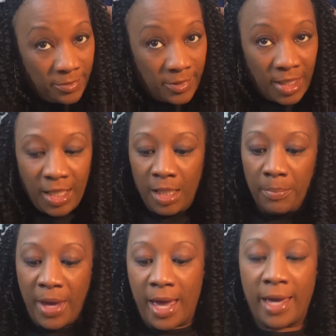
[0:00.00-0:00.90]
in the
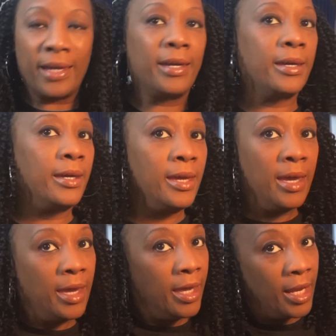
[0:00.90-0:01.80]
back,
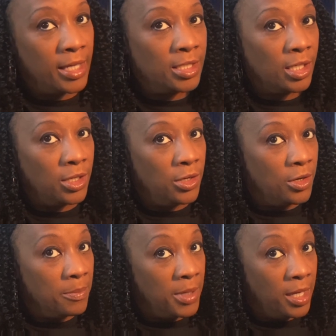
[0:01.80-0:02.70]
and I
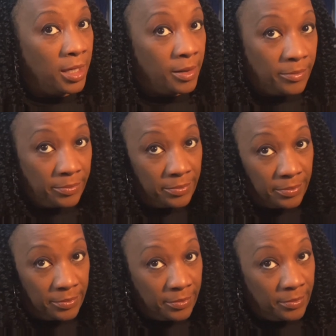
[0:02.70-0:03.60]
secure me
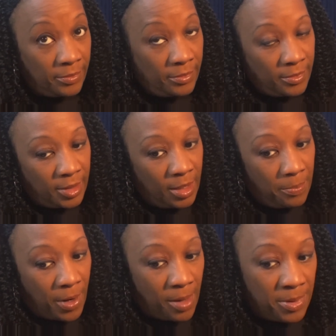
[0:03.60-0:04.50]
a
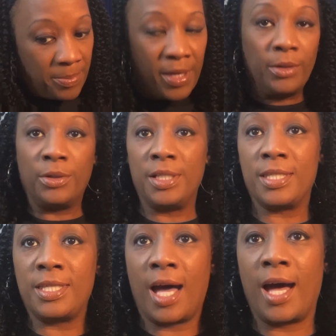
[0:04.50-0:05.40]
bobby pin on the
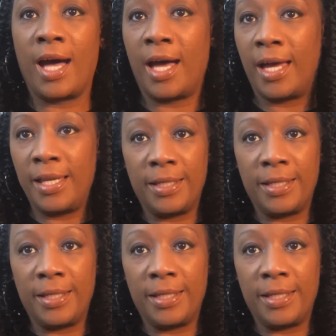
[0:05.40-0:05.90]
side